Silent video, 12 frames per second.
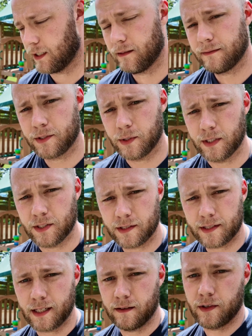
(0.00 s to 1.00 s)
Okay, so it
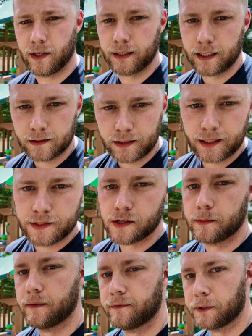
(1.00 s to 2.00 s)
just said very loudly, I
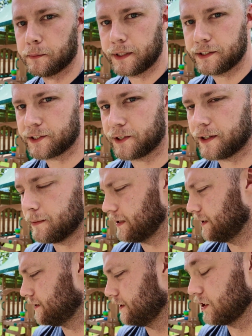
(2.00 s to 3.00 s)
should have been filming, sorry,
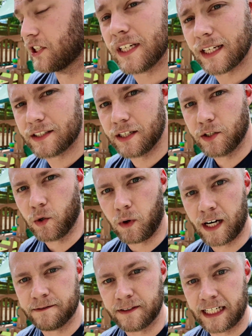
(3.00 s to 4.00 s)
but it said connecting to
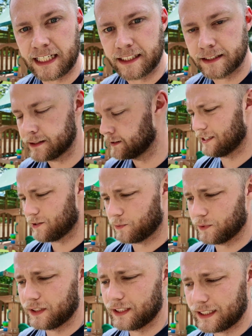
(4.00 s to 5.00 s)
Wi-Fi. It has
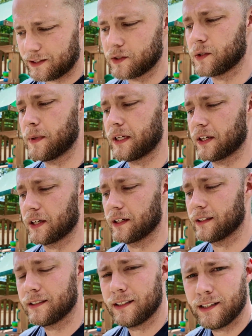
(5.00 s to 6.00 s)
a really loud
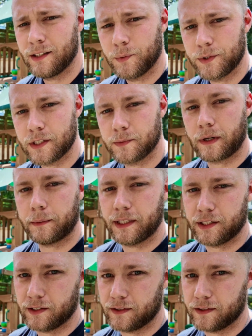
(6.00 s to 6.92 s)
speaker, which is probably a